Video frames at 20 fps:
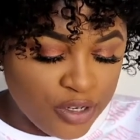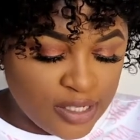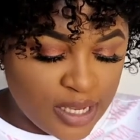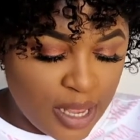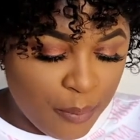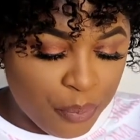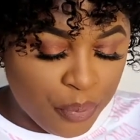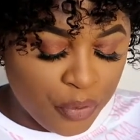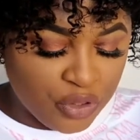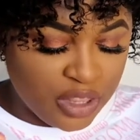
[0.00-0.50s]

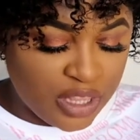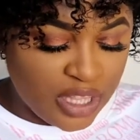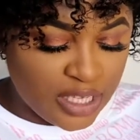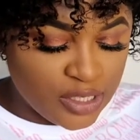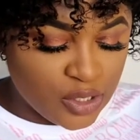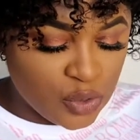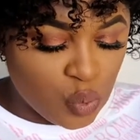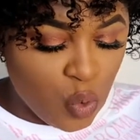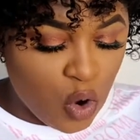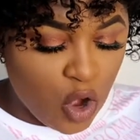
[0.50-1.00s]
example,
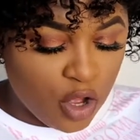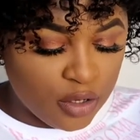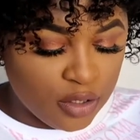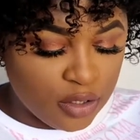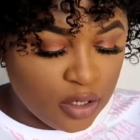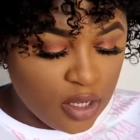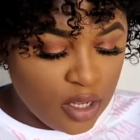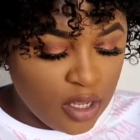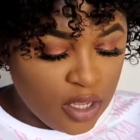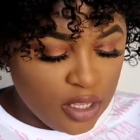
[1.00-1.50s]
this
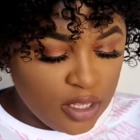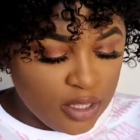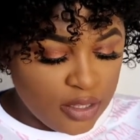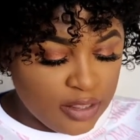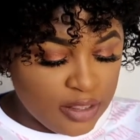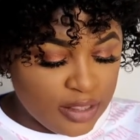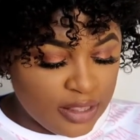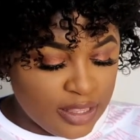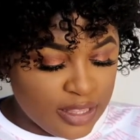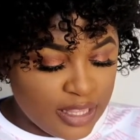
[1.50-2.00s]
one,
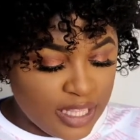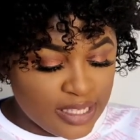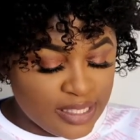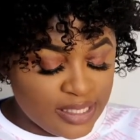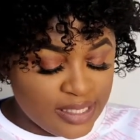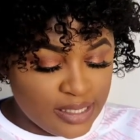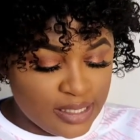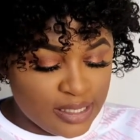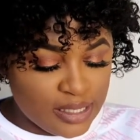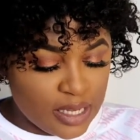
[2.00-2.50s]

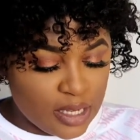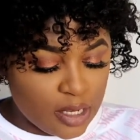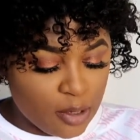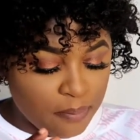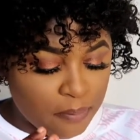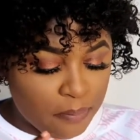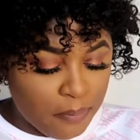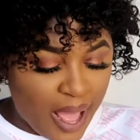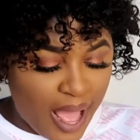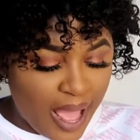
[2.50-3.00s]
this
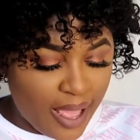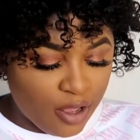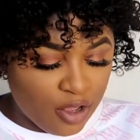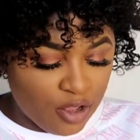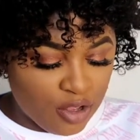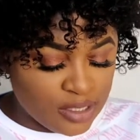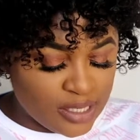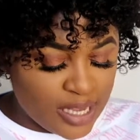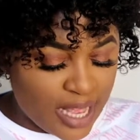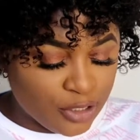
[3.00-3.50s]

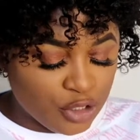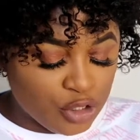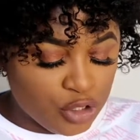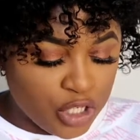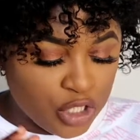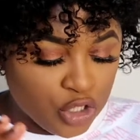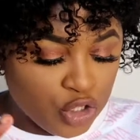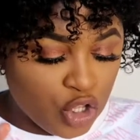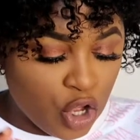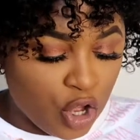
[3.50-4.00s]
buyers
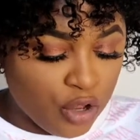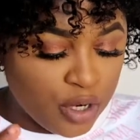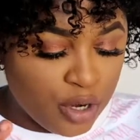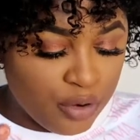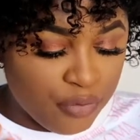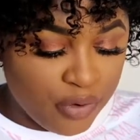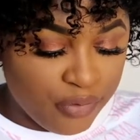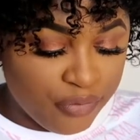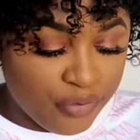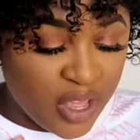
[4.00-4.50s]
actually done
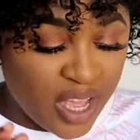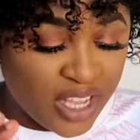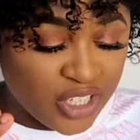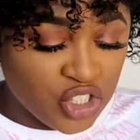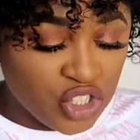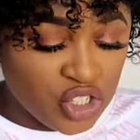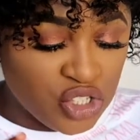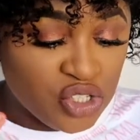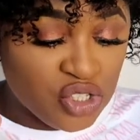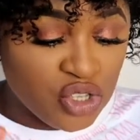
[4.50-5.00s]
a review, and
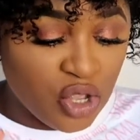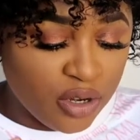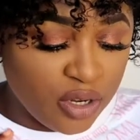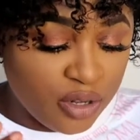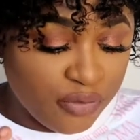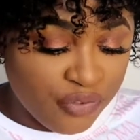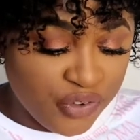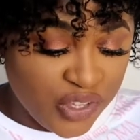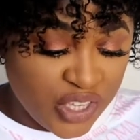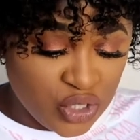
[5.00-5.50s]
she's done a
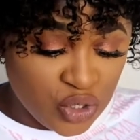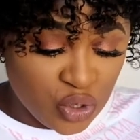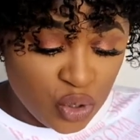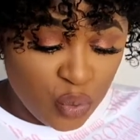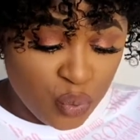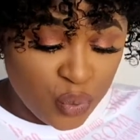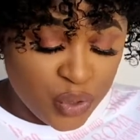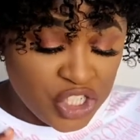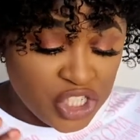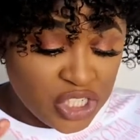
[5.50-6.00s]
video,
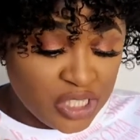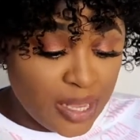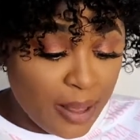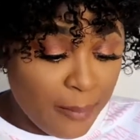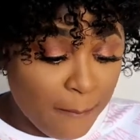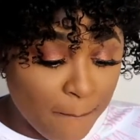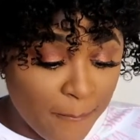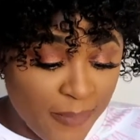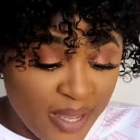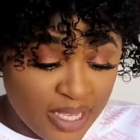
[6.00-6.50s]
which is
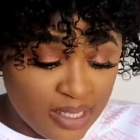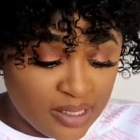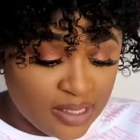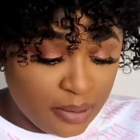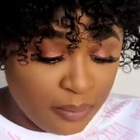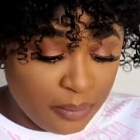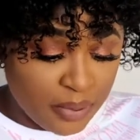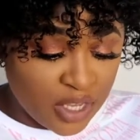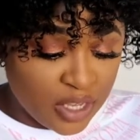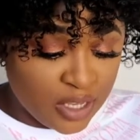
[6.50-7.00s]

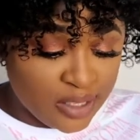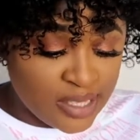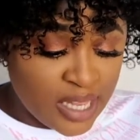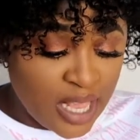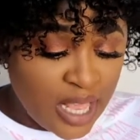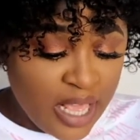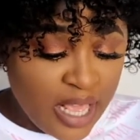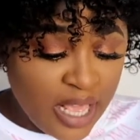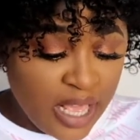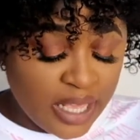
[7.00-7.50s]
amazing, because
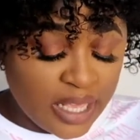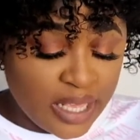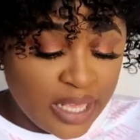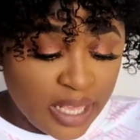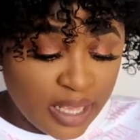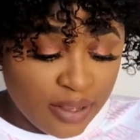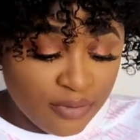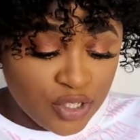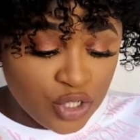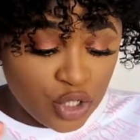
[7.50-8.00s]
it
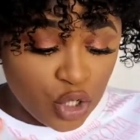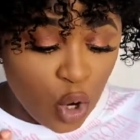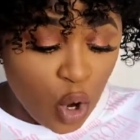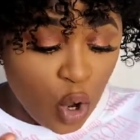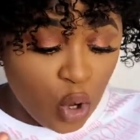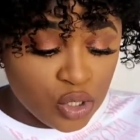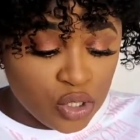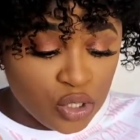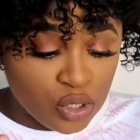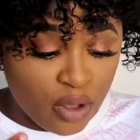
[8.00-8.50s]
gives you
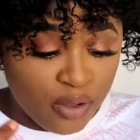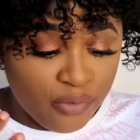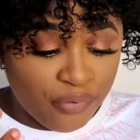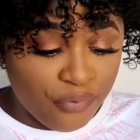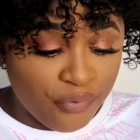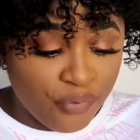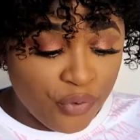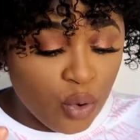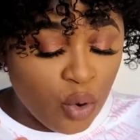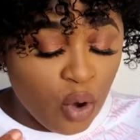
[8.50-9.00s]
also a
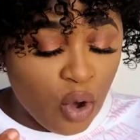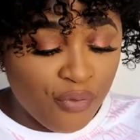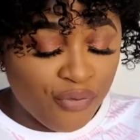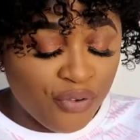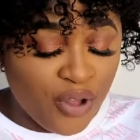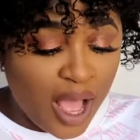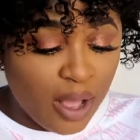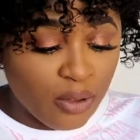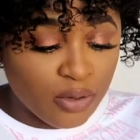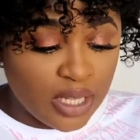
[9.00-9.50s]
feel of
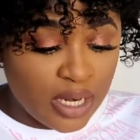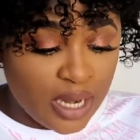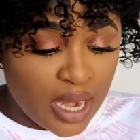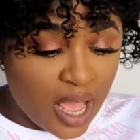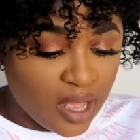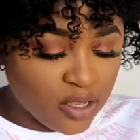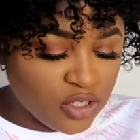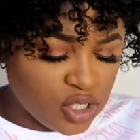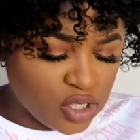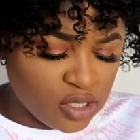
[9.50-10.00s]
how the
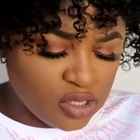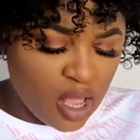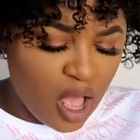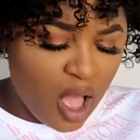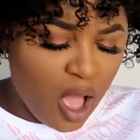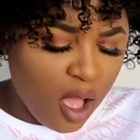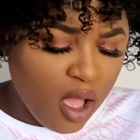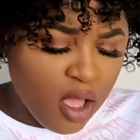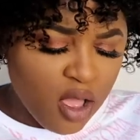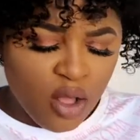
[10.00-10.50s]
lashes
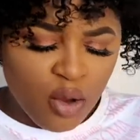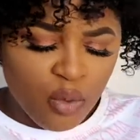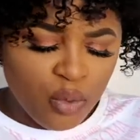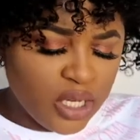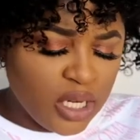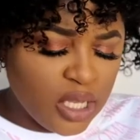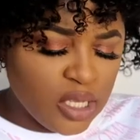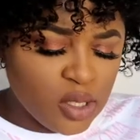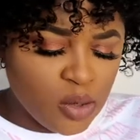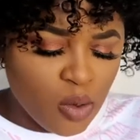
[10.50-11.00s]
are. With
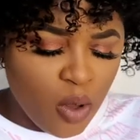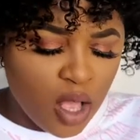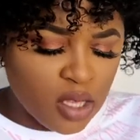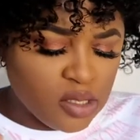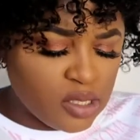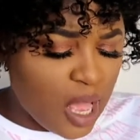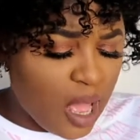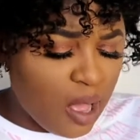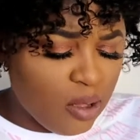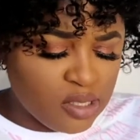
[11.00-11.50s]
these
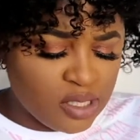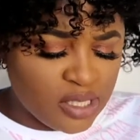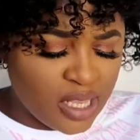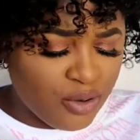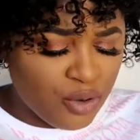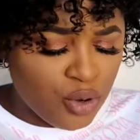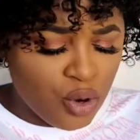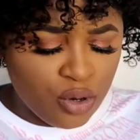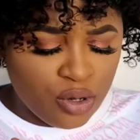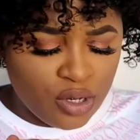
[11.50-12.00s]
ones, I would say
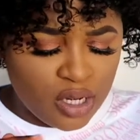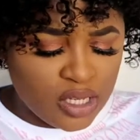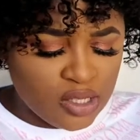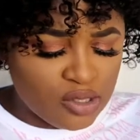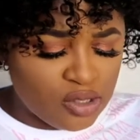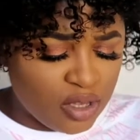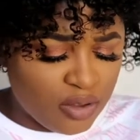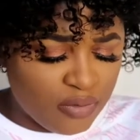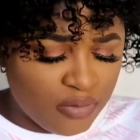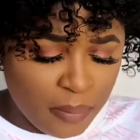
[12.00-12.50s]
no need
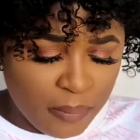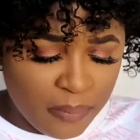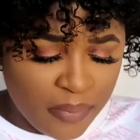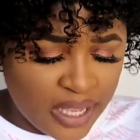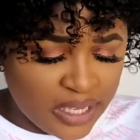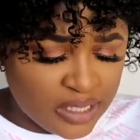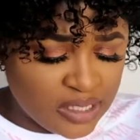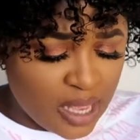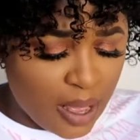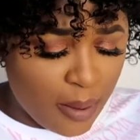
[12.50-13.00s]
to even
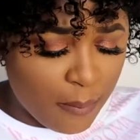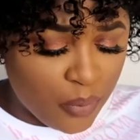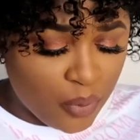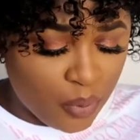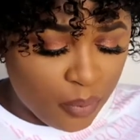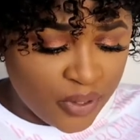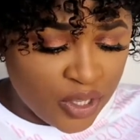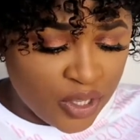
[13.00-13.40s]
buy a sample,